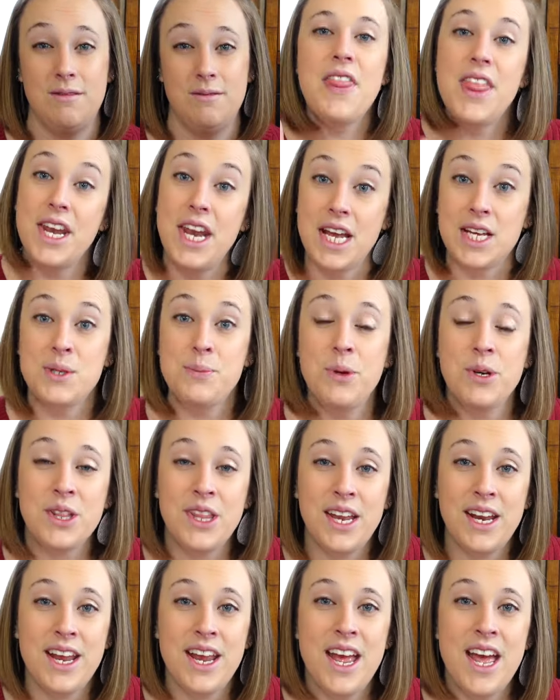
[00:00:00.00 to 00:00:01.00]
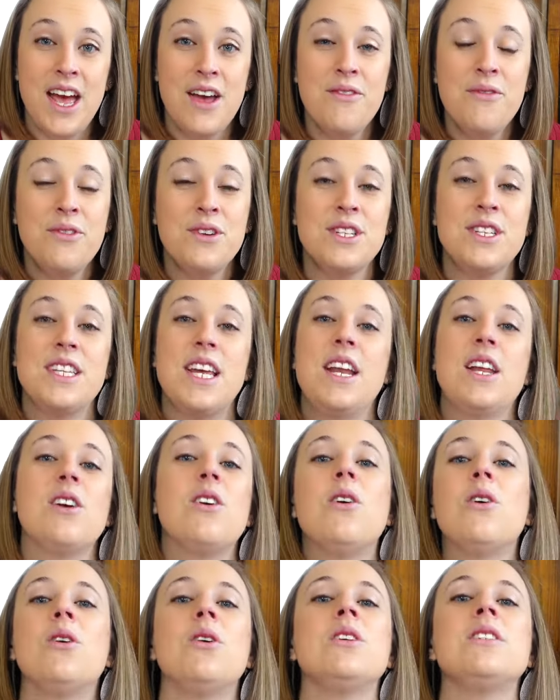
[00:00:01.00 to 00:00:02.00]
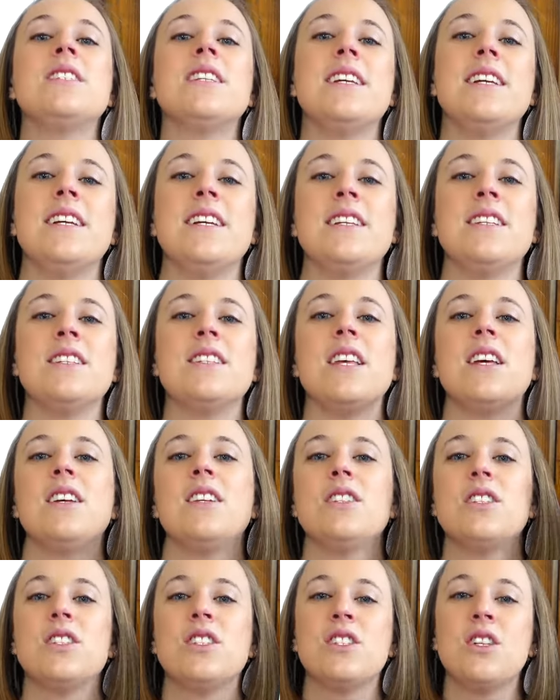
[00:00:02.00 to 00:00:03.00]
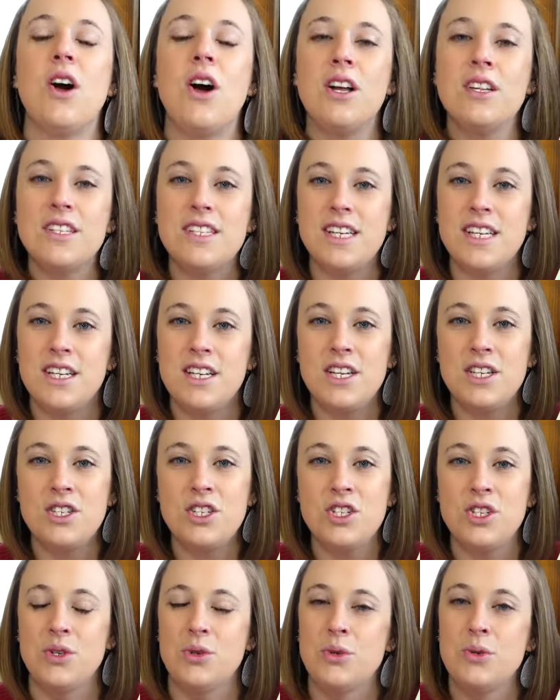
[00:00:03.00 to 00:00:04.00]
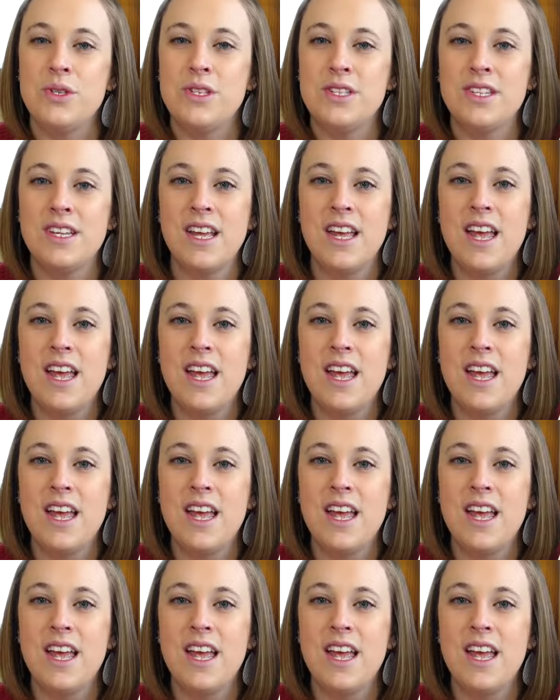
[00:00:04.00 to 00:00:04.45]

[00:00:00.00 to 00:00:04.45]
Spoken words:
The next book that I have for setting goals is Salt in His Shoes.